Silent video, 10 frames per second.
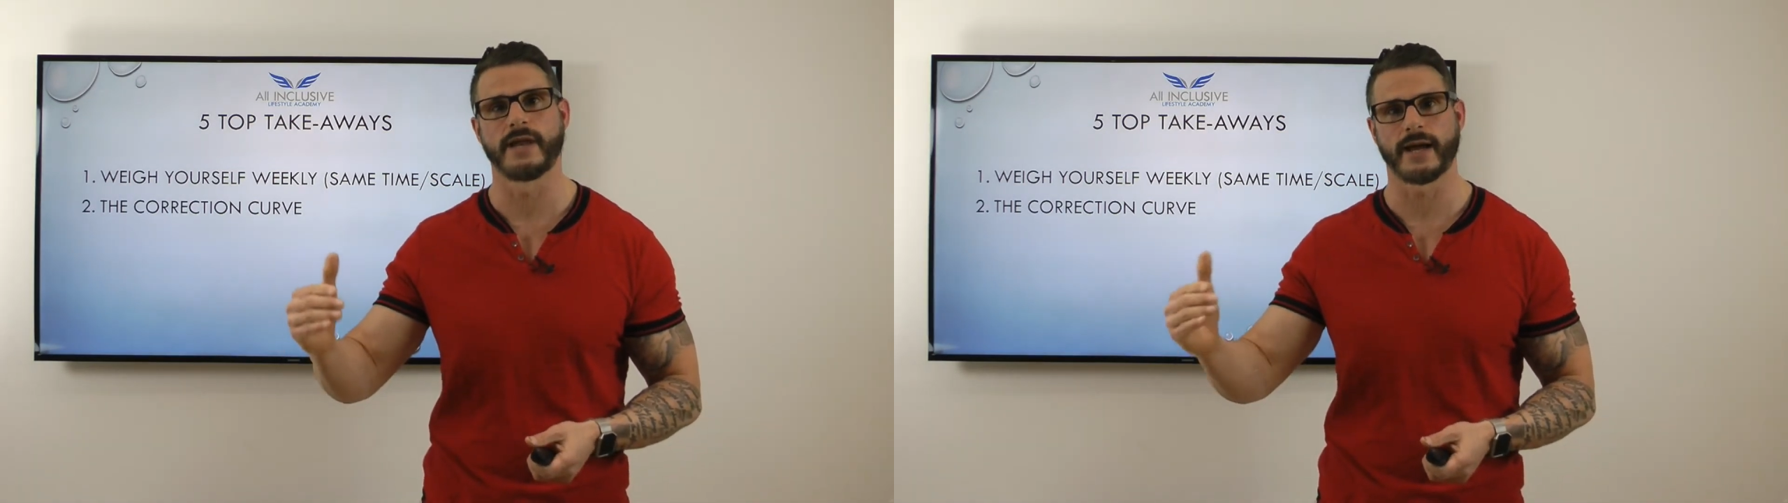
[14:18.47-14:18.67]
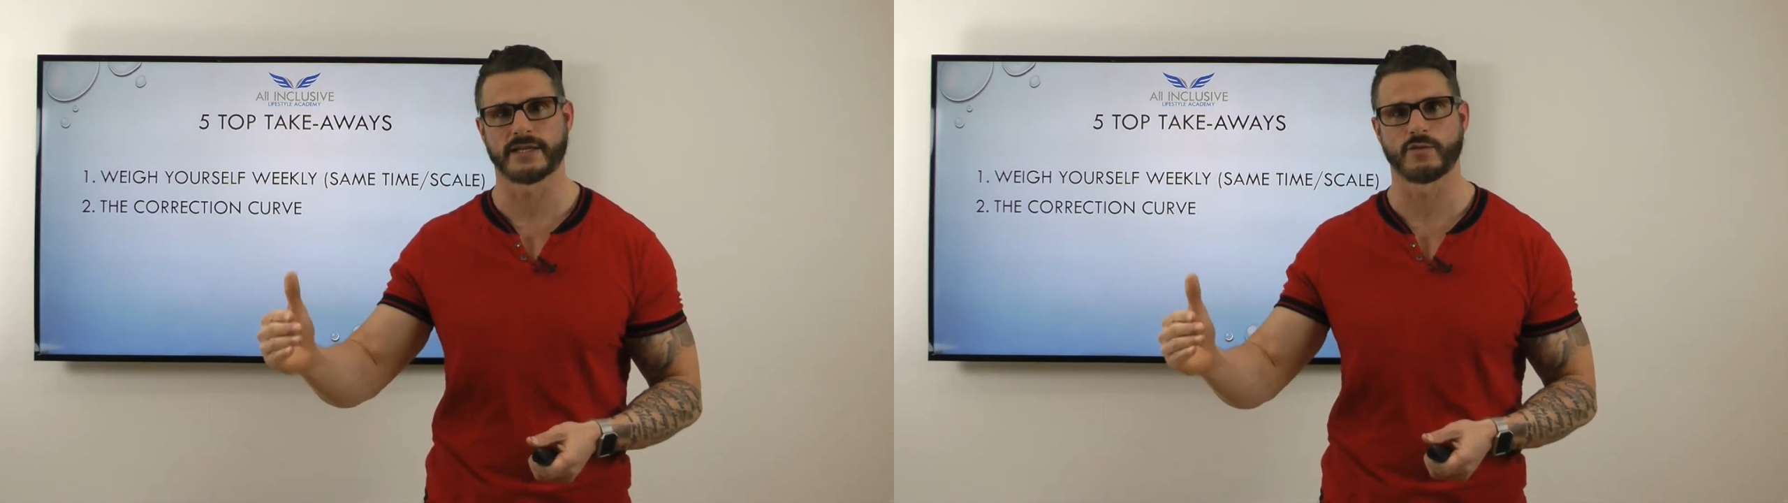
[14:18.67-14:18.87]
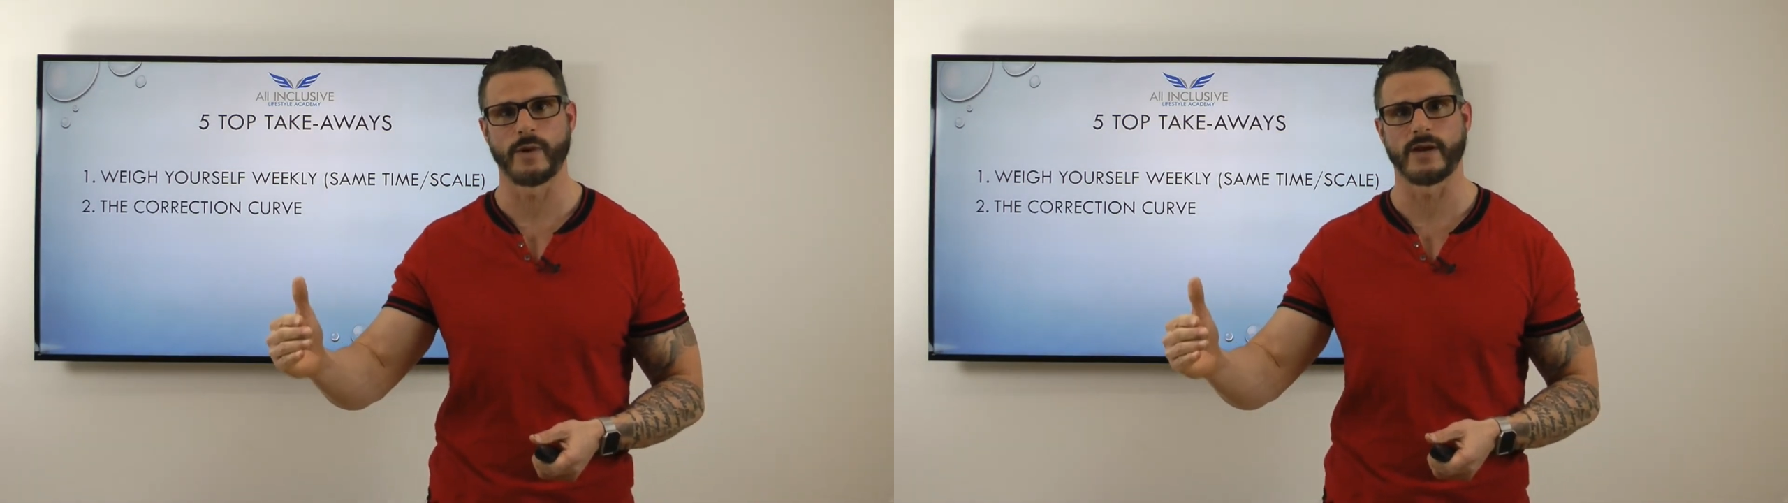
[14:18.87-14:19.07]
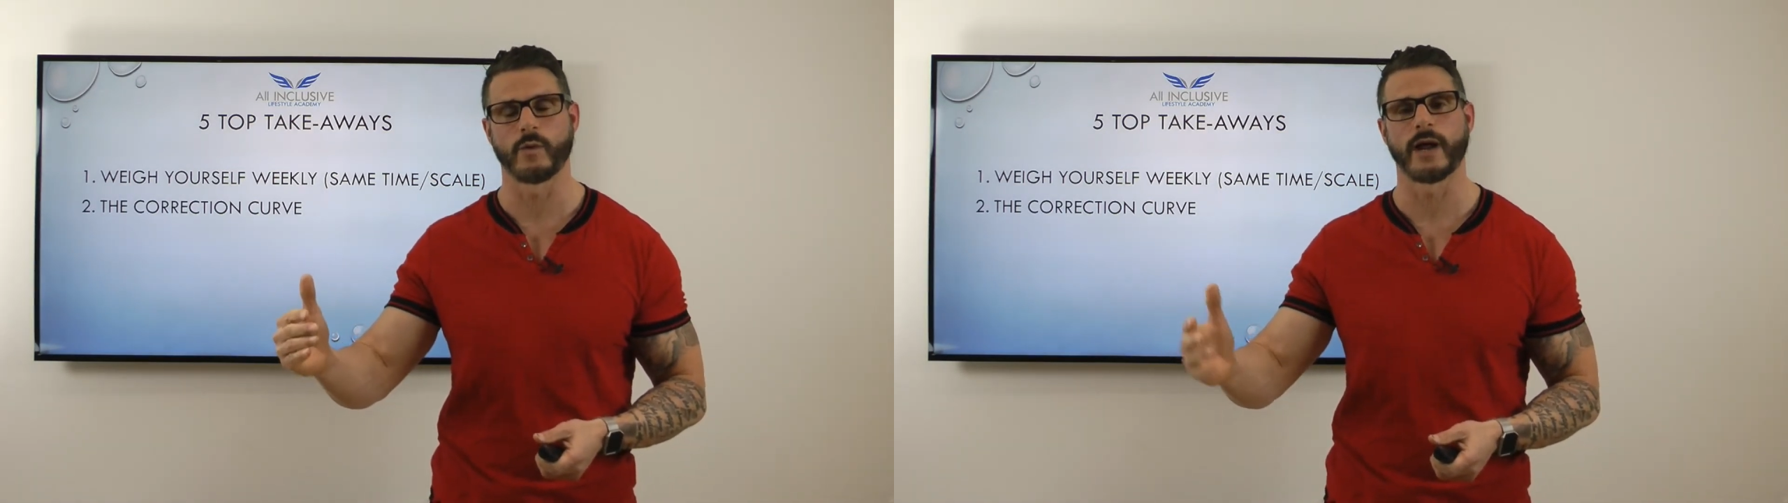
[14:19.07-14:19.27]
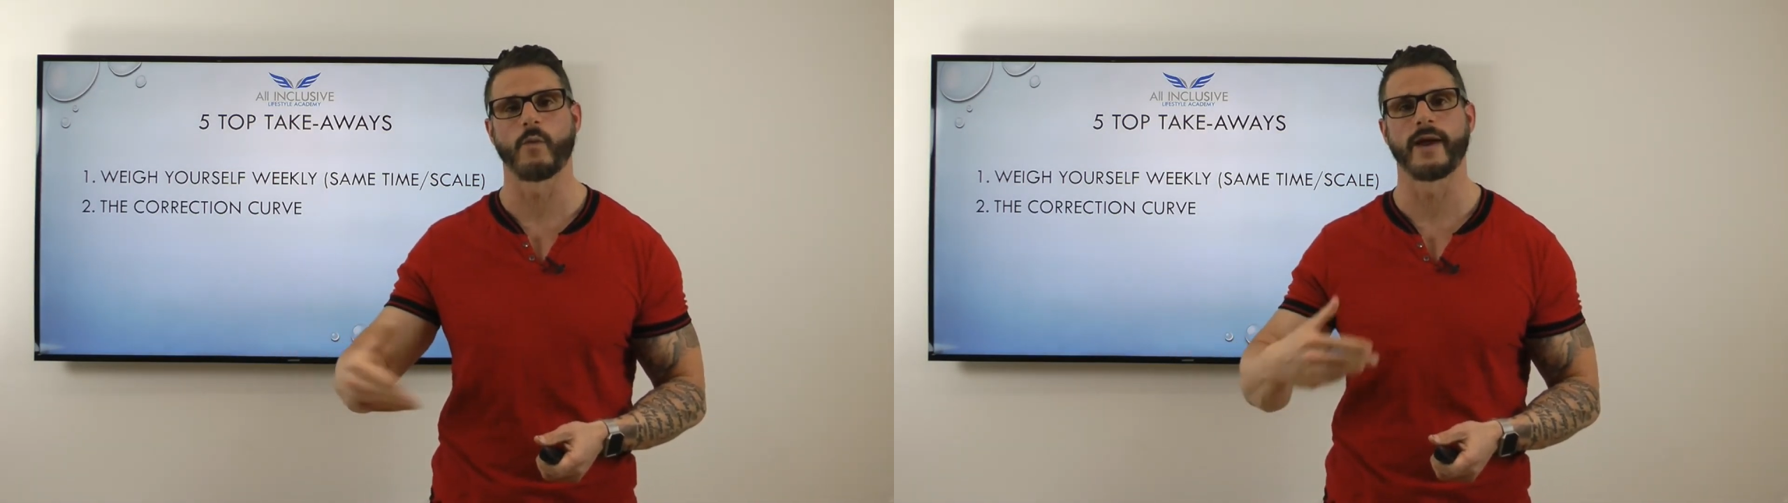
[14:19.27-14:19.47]
next week
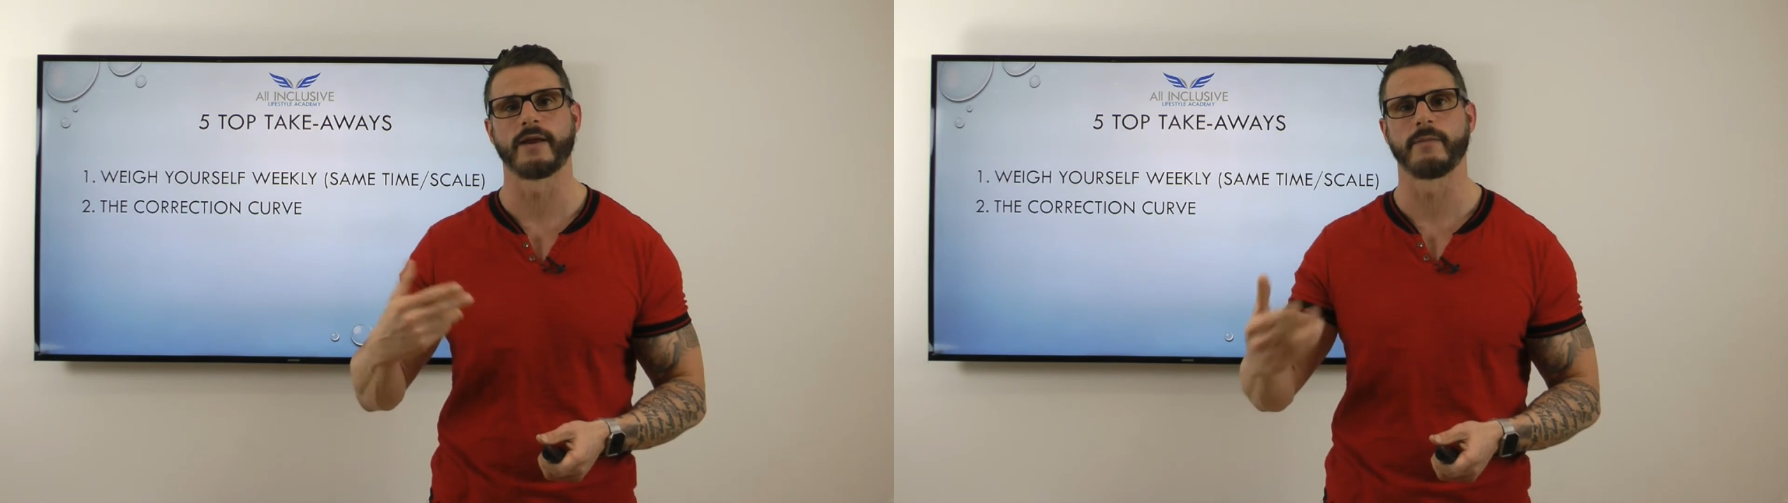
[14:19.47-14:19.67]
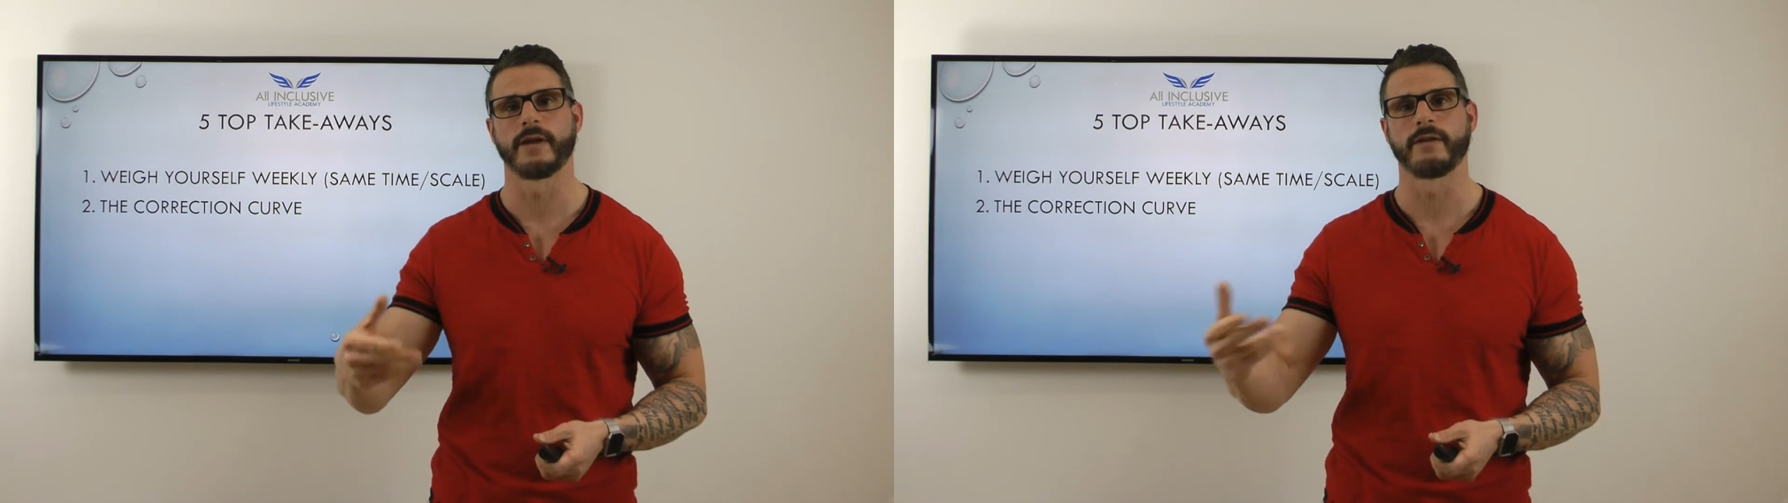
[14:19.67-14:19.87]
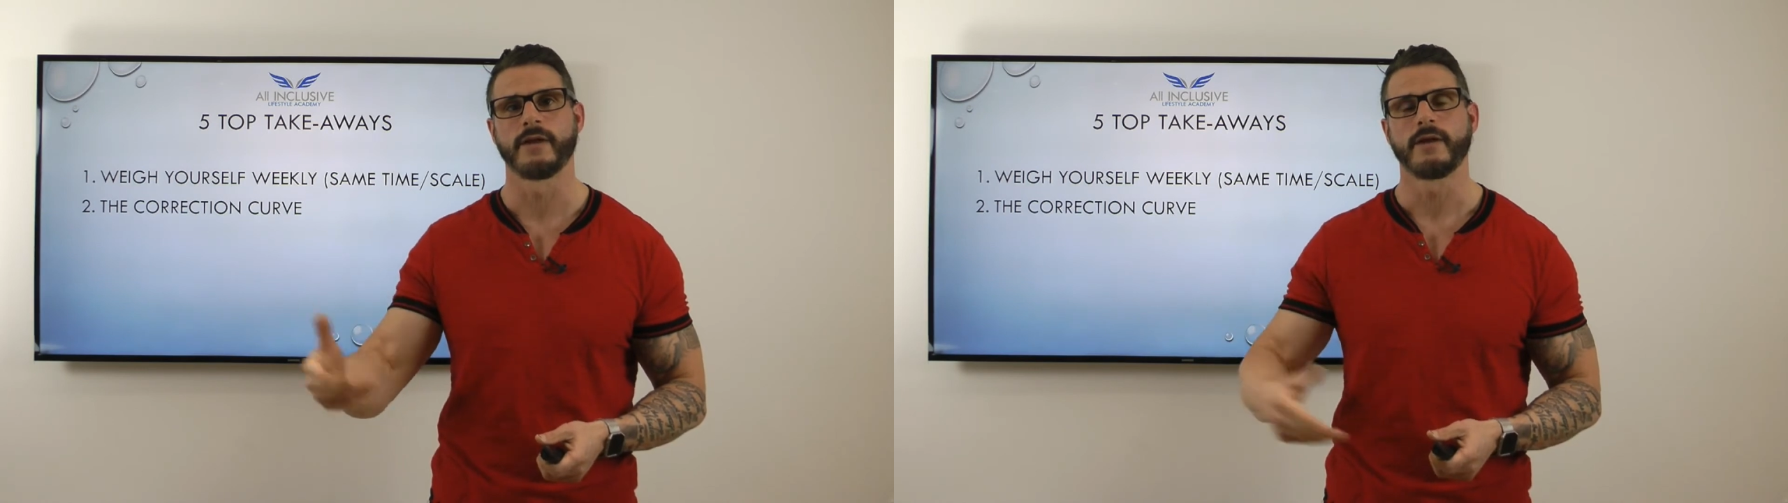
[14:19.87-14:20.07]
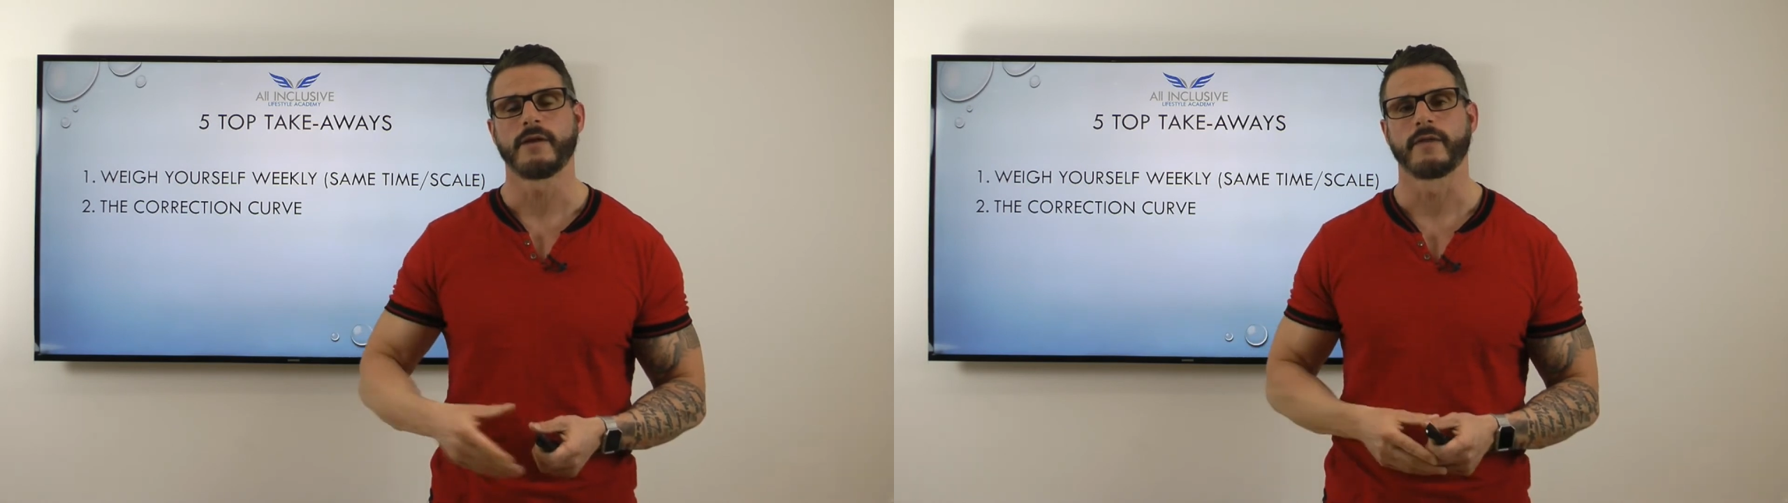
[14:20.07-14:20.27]
when I weighed him in